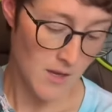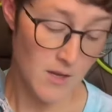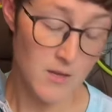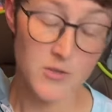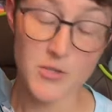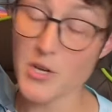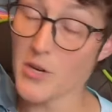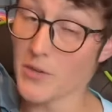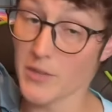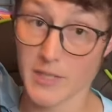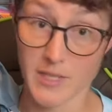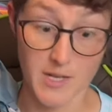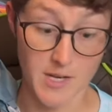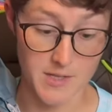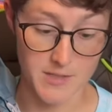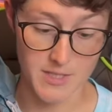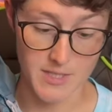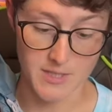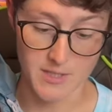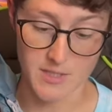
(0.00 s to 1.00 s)
Totally not
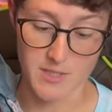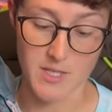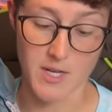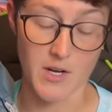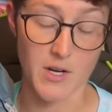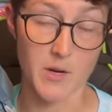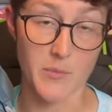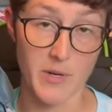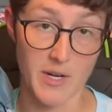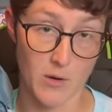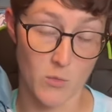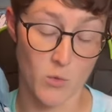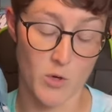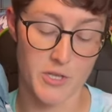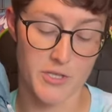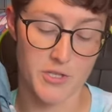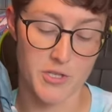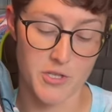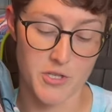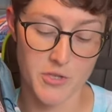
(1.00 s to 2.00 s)
necessary, but I
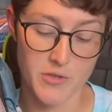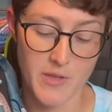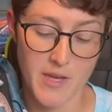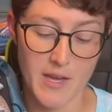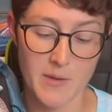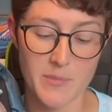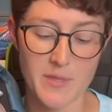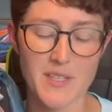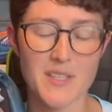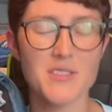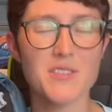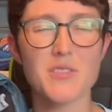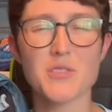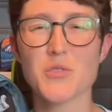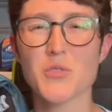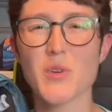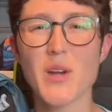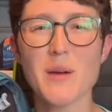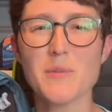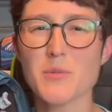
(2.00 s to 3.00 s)
wanted to do that because the
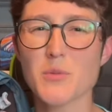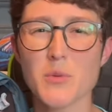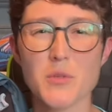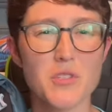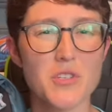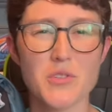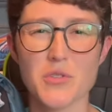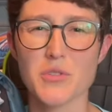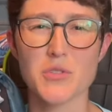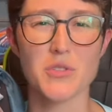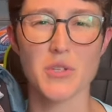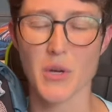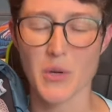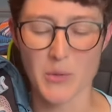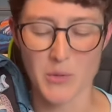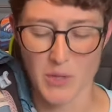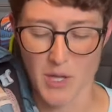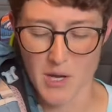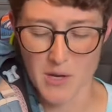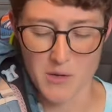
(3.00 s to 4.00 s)
straps were just so
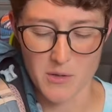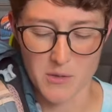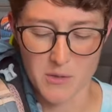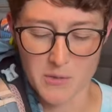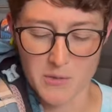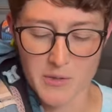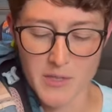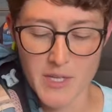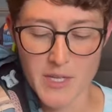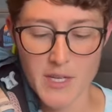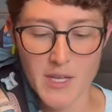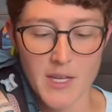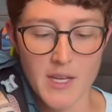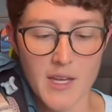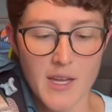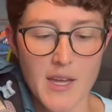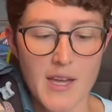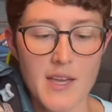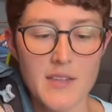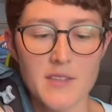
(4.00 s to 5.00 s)
long.
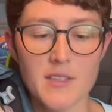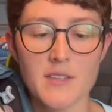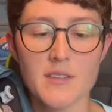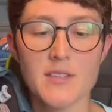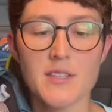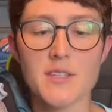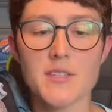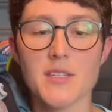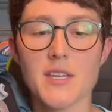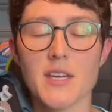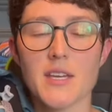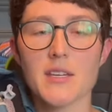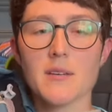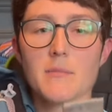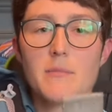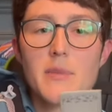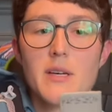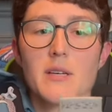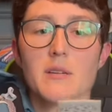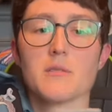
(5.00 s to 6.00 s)
And then this
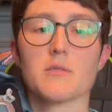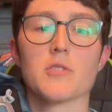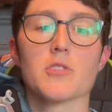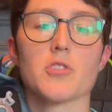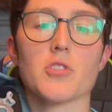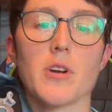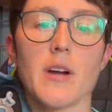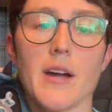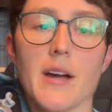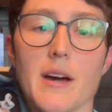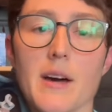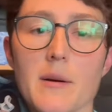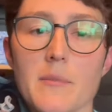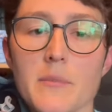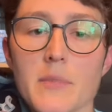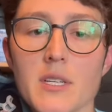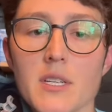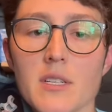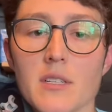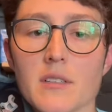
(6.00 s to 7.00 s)
hip belt strap
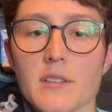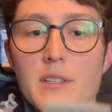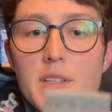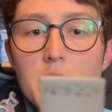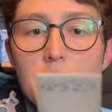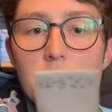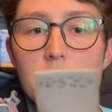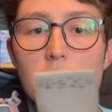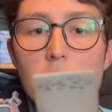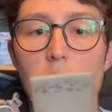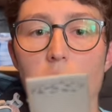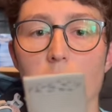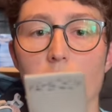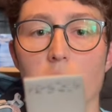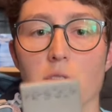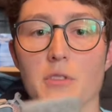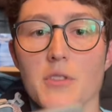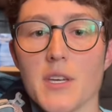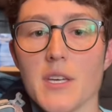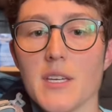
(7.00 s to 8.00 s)
is so
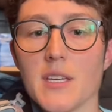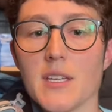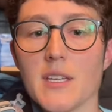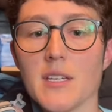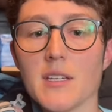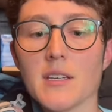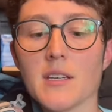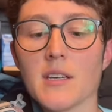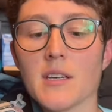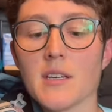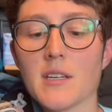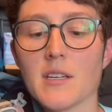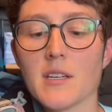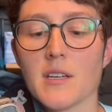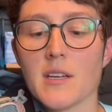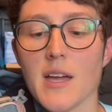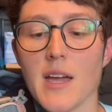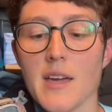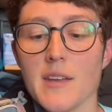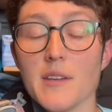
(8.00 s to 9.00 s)
thick,
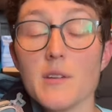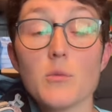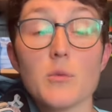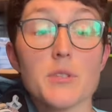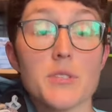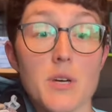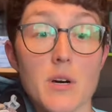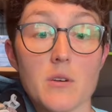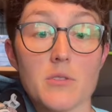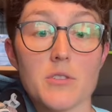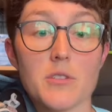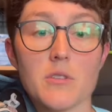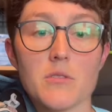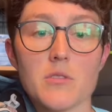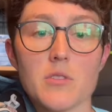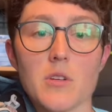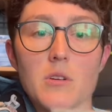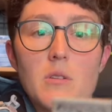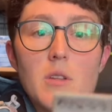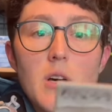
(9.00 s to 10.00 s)
and it was also
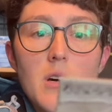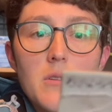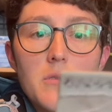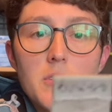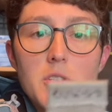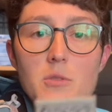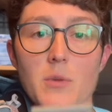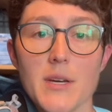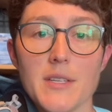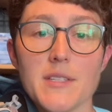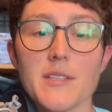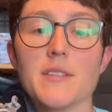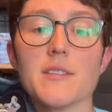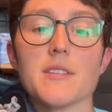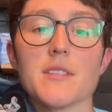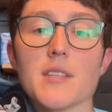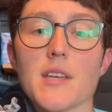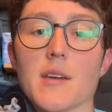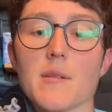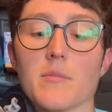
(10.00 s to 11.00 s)
so long, so I did the
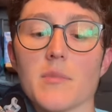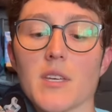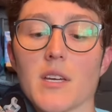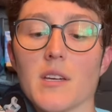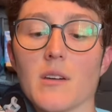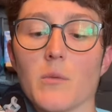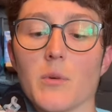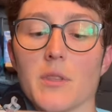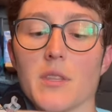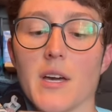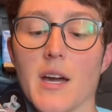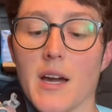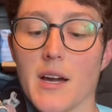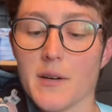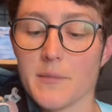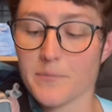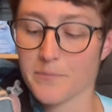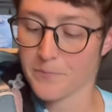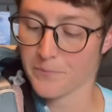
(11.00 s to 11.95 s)
same thing with that.